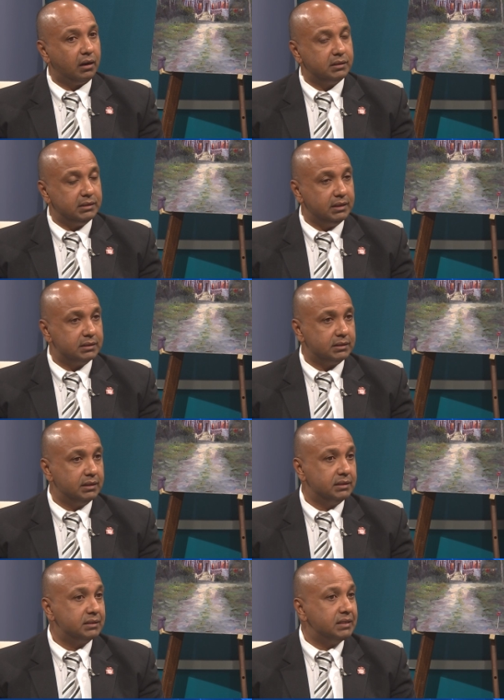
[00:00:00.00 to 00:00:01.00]
a lot of
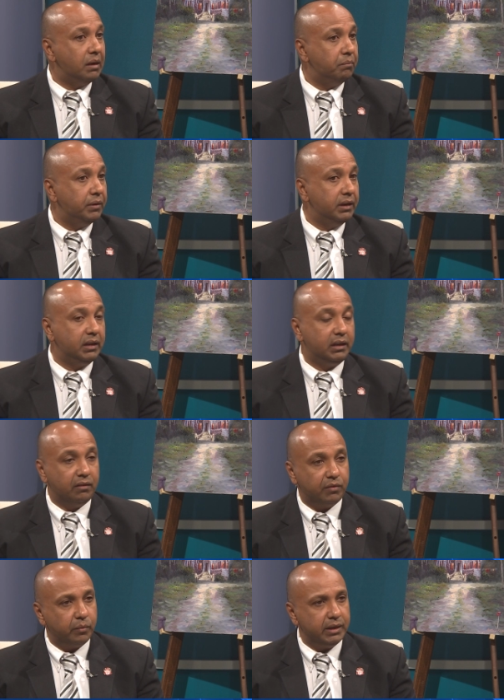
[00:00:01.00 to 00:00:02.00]
tasting, sampling,
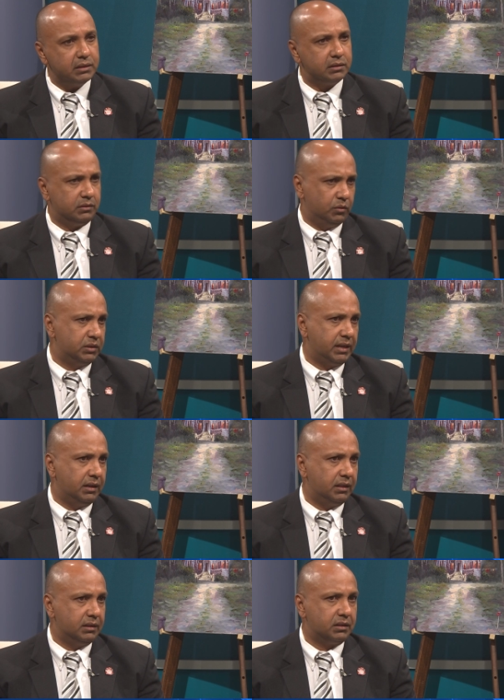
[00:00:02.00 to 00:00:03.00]
giveaways, those
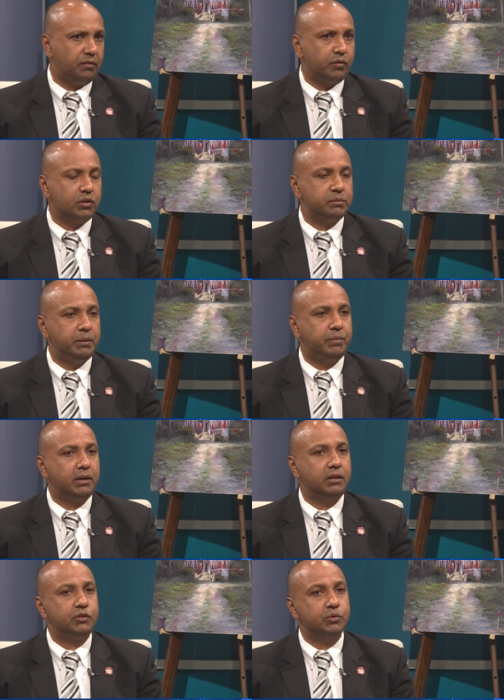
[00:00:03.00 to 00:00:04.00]
kind of things. And of course,
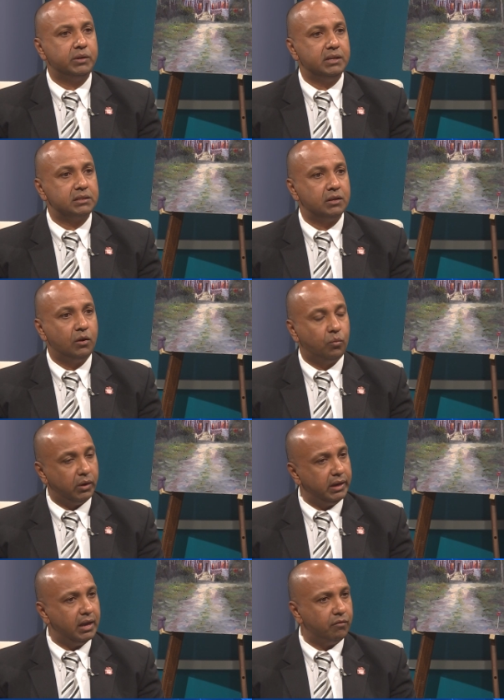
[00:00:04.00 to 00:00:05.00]
people kind of showcase
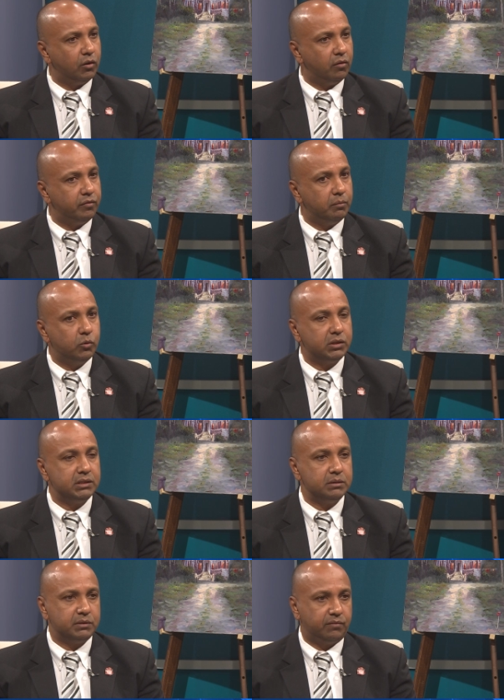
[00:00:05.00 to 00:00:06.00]
what they have on offer,
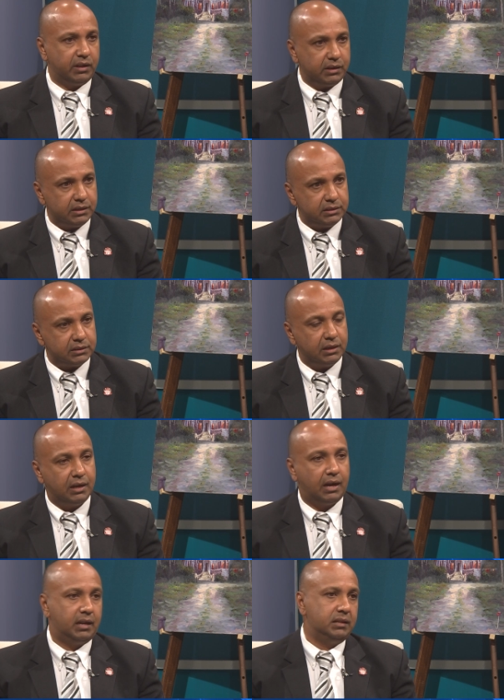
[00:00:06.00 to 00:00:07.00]
both in terms of their goods
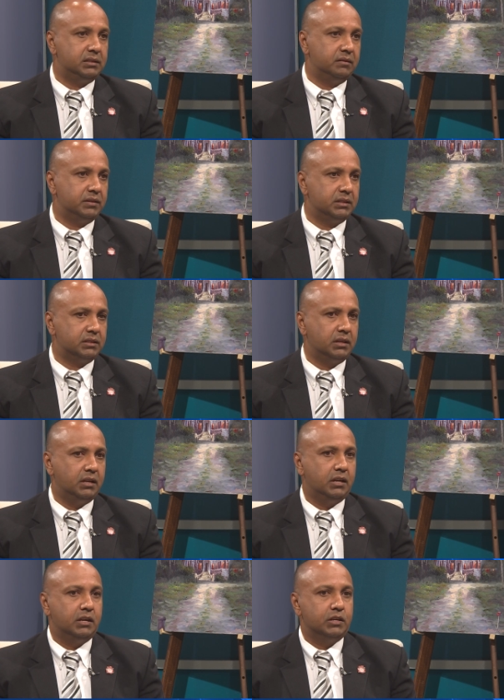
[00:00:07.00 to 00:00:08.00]
and their services.
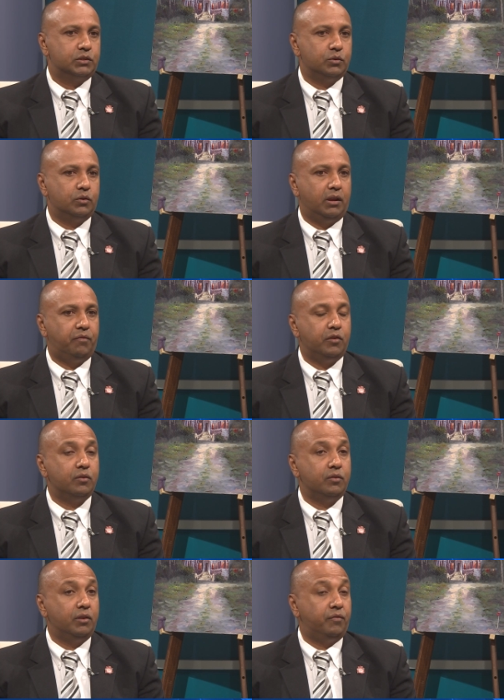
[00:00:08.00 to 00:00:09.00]
So if
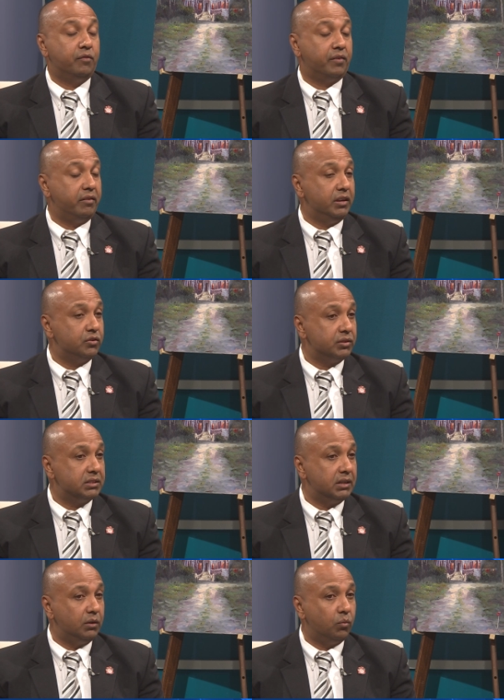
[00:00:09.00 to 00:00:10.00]
you're, if you're very
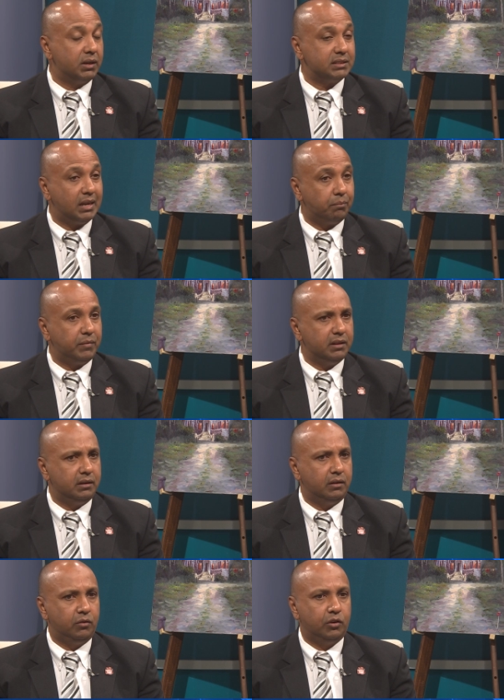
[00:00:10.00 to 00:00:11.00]
interested in what is
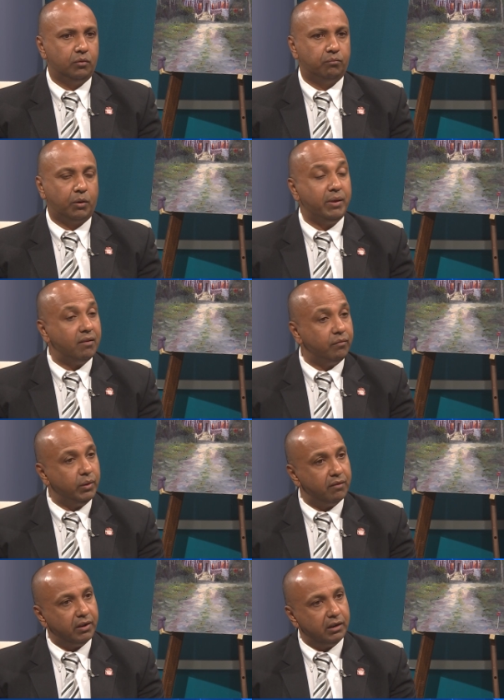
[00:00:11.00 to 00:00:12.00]
happening, in, but we have,
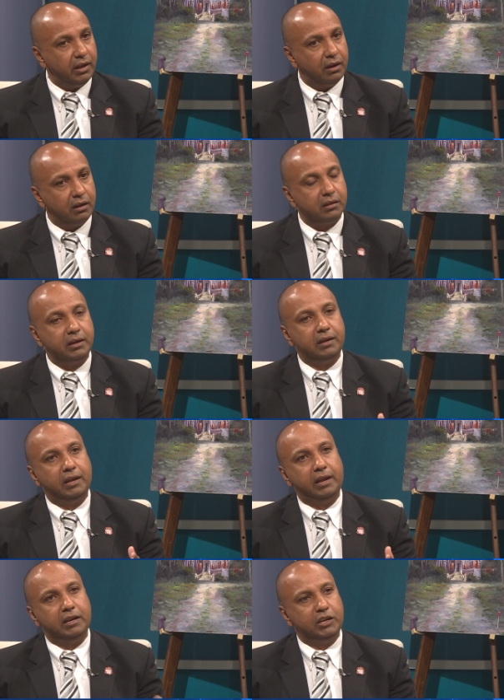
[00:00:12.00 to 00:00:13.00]
we have uh, other
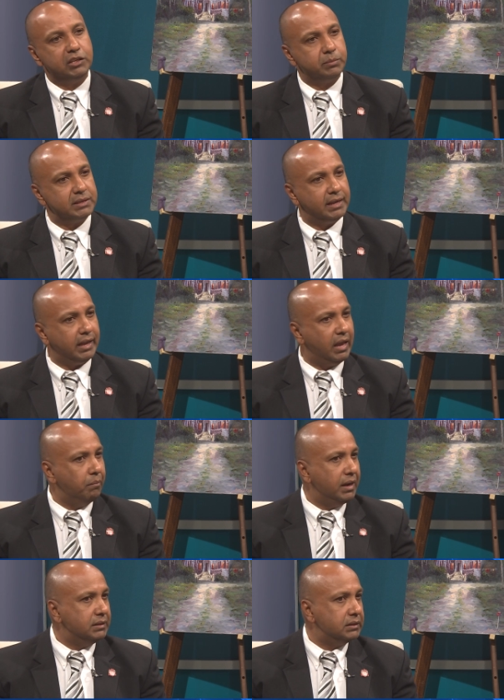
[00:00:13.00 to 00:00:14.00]
engagements like
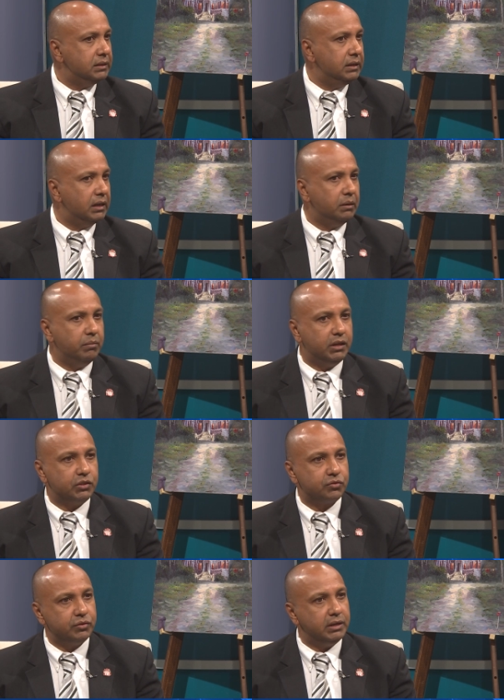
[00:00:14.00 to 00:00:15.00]
MIC and the
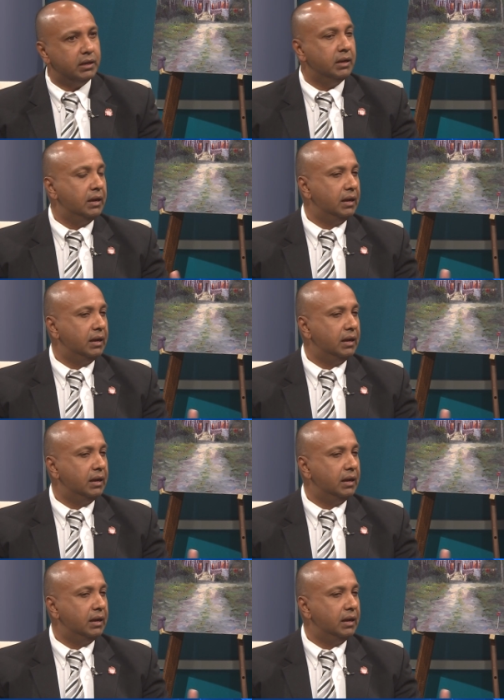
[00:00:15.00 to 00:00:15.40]
ministry